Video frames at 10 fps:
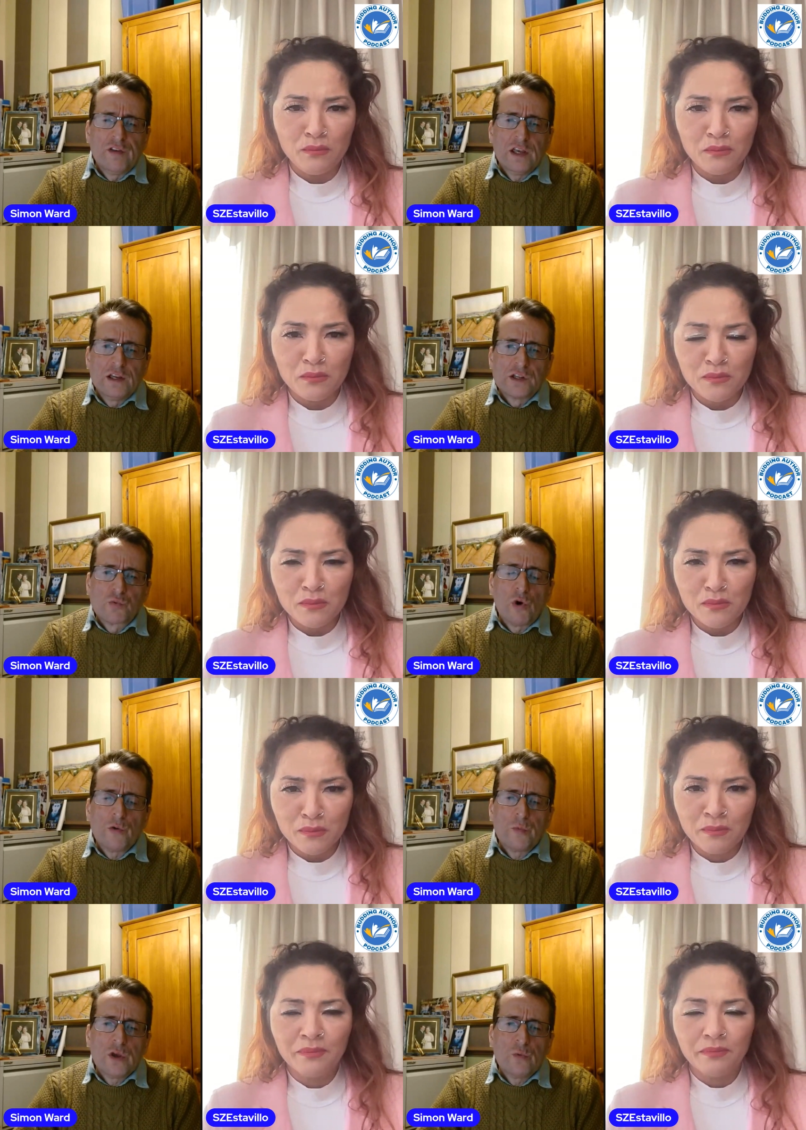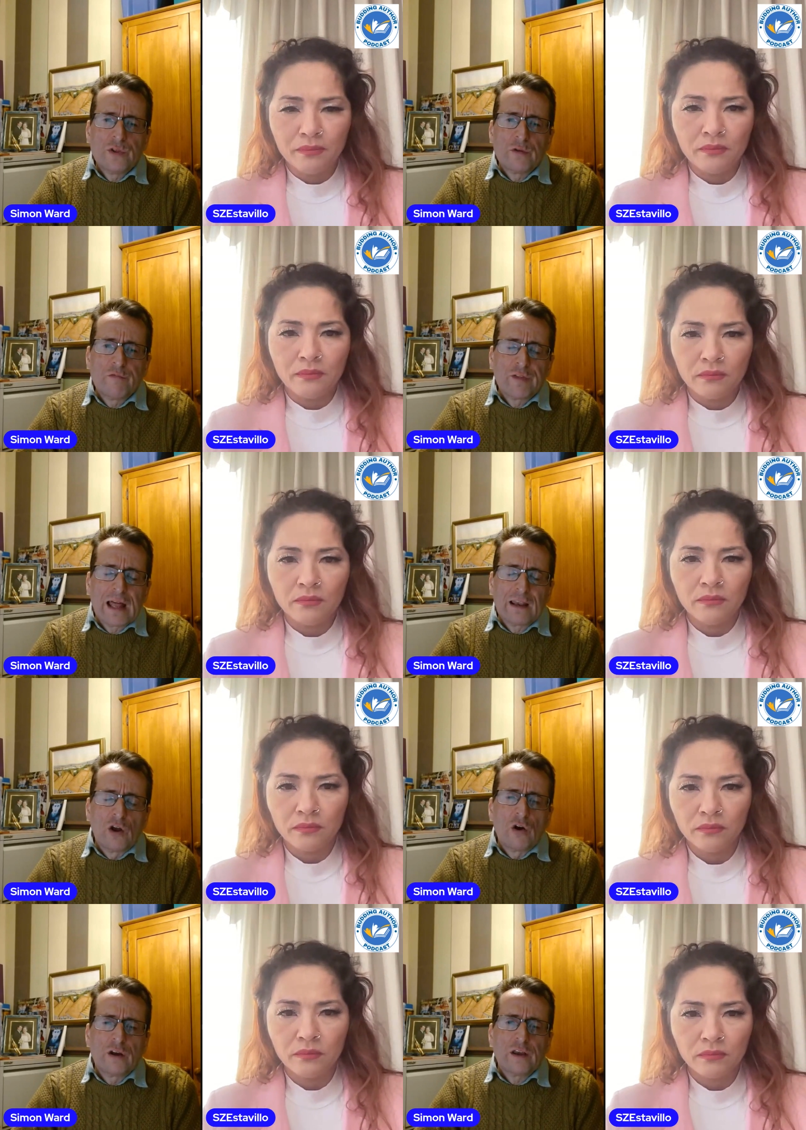Speaker 1: years. Why were you with them for that
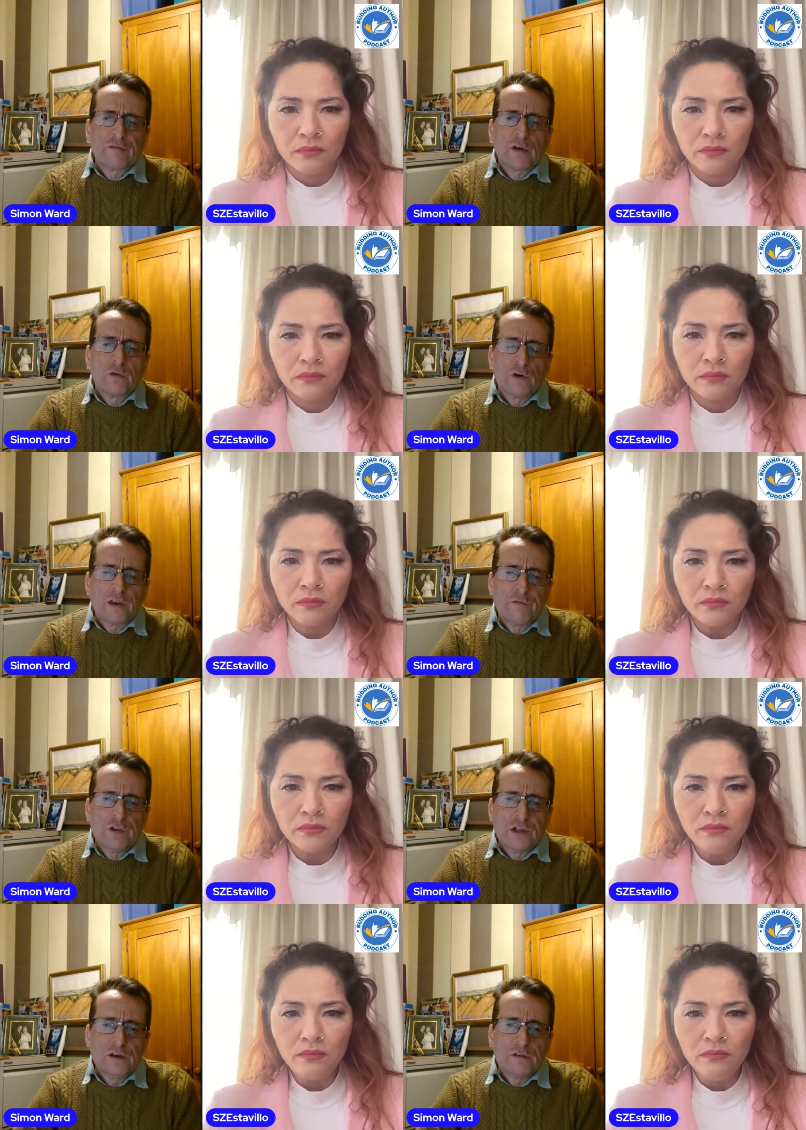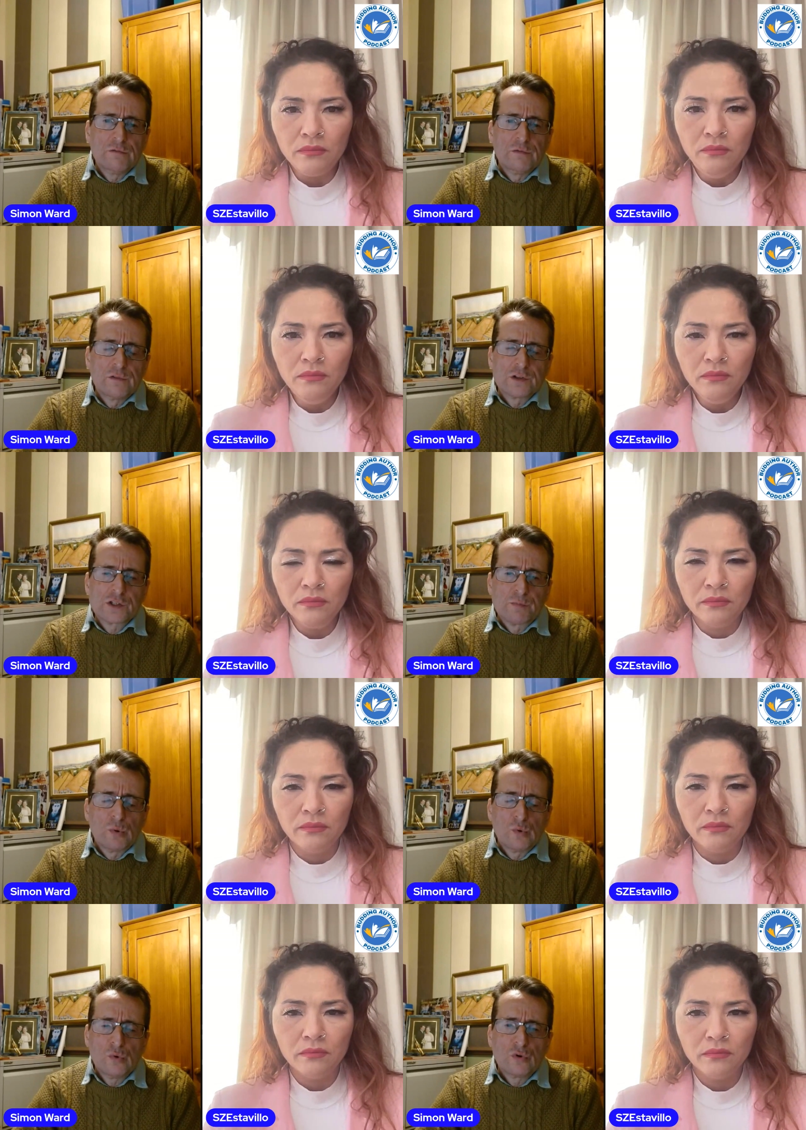long if they're not giving you the
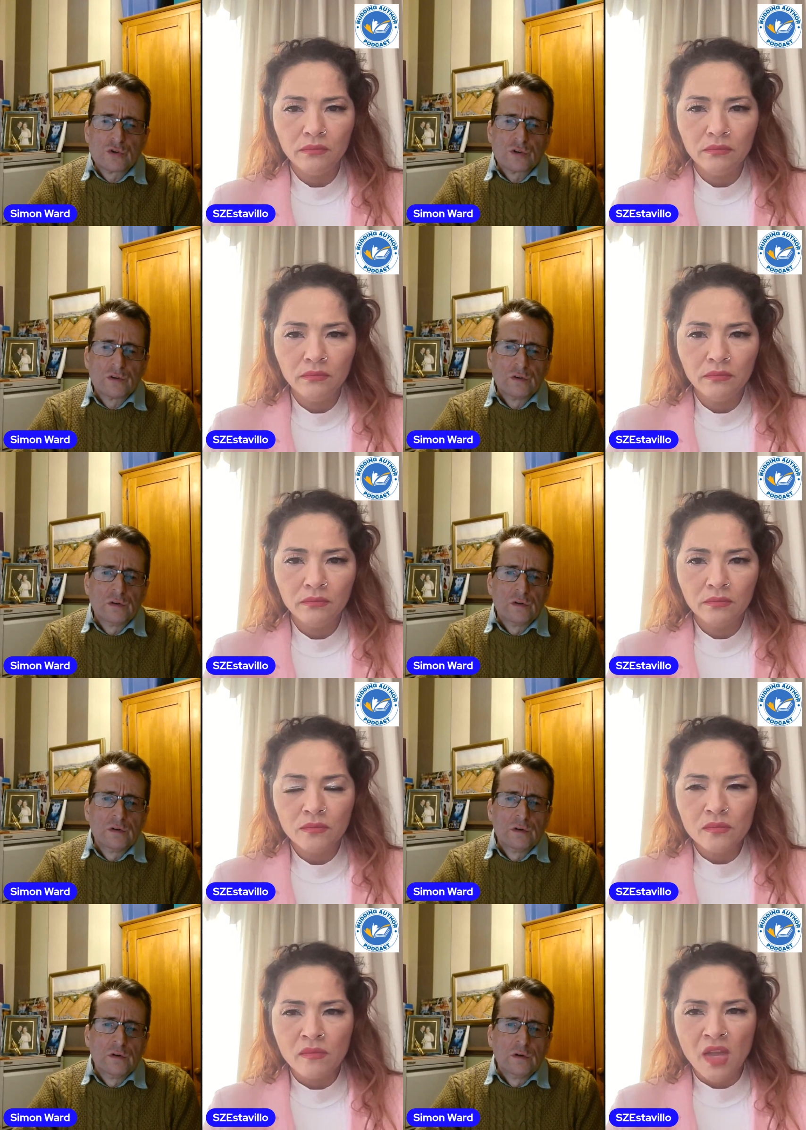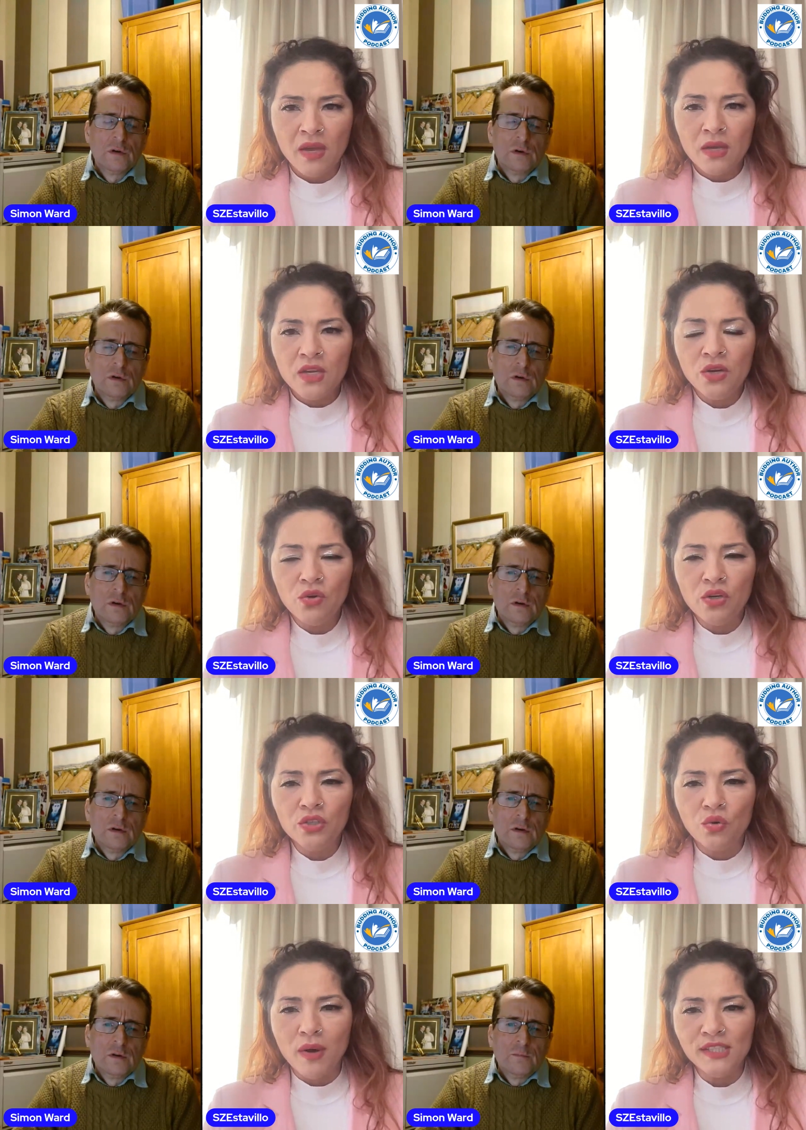support?
Speaker 2: You know,
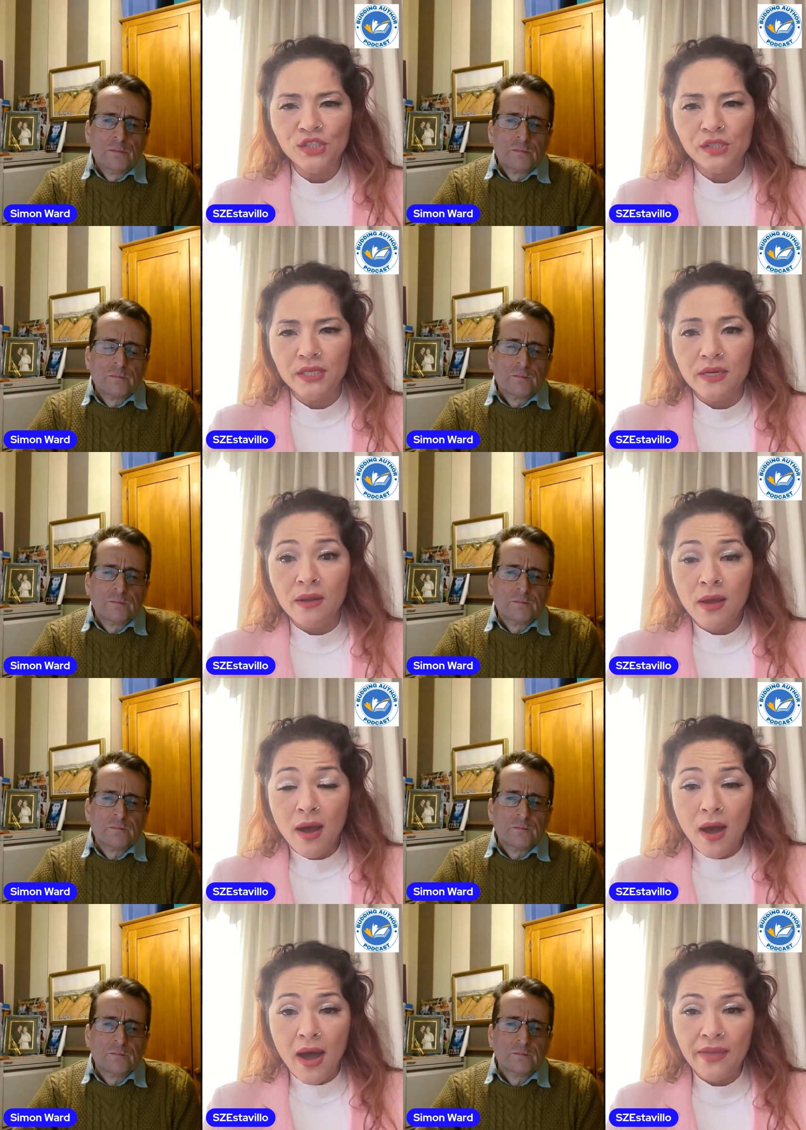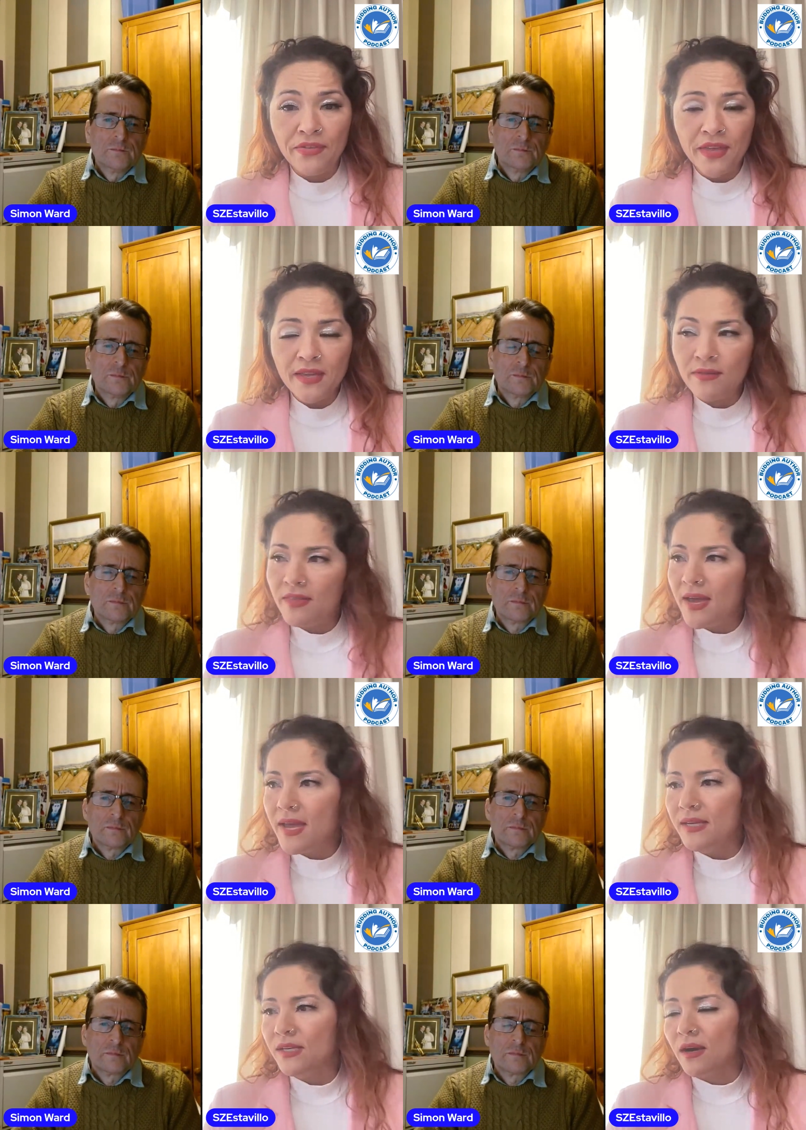good question. I think
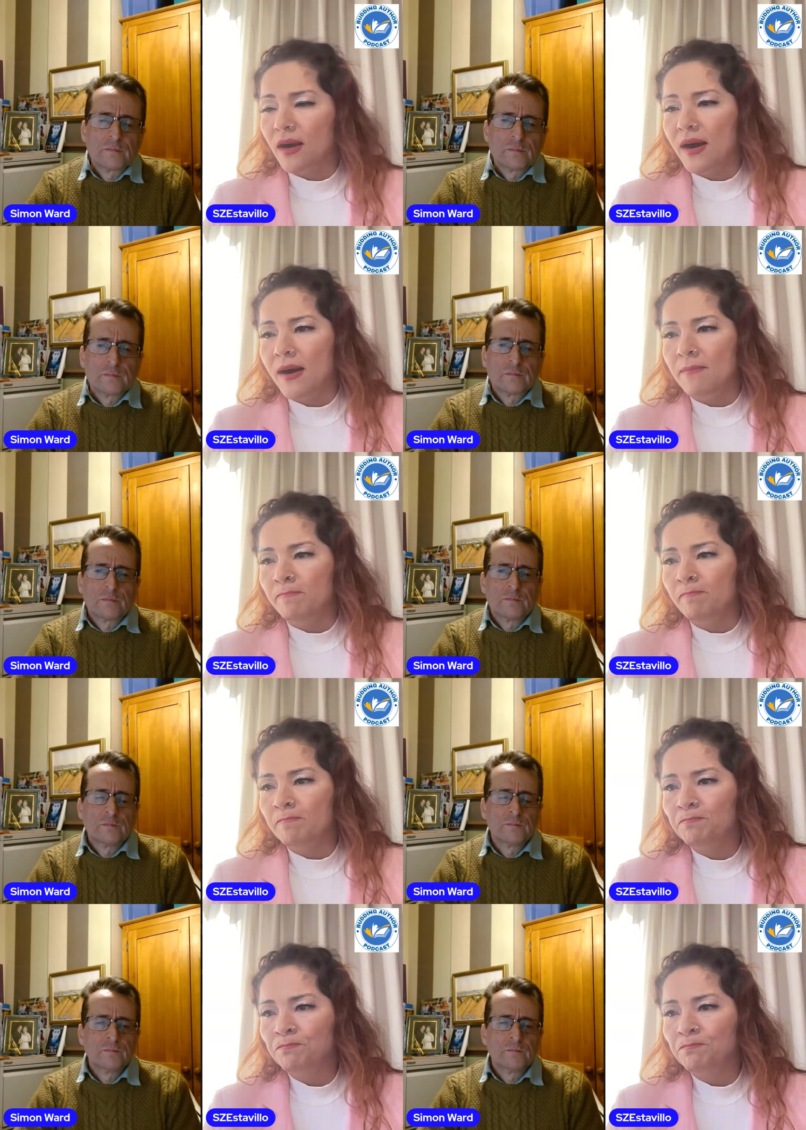that um,